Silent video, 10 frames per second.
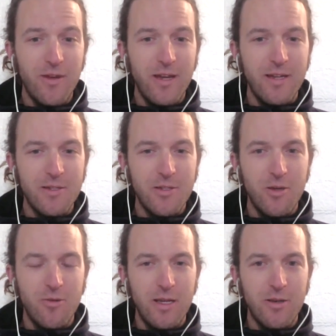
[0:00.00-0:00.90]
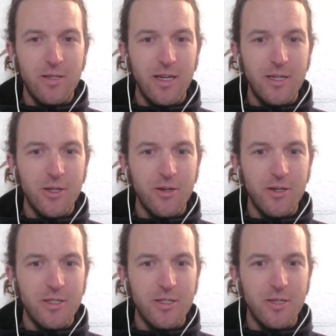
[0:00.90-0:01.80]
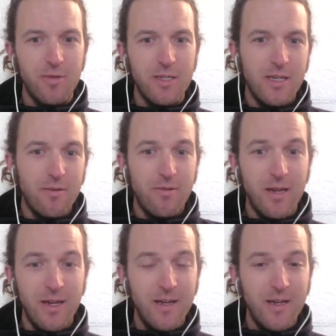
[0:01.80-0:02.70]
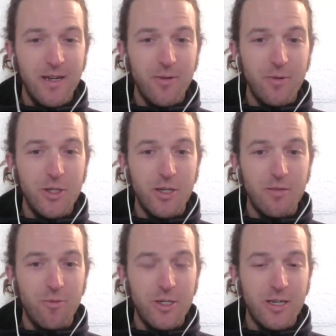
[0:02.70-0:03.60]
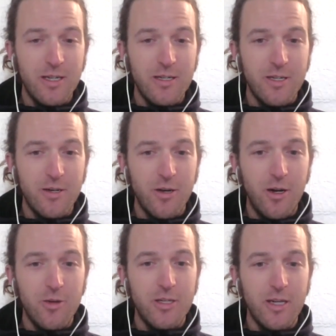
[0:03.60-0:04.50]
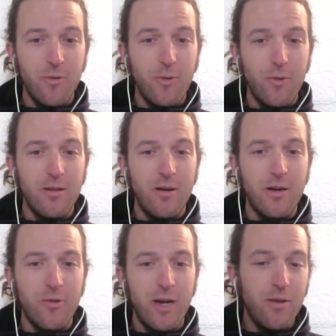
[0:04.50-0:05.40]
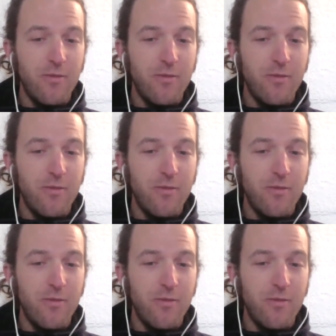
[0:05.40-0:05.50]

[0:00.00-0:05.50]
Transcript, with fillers: And so we looked at each other and said, we said, you know, we should we should consider hosting a week long gravel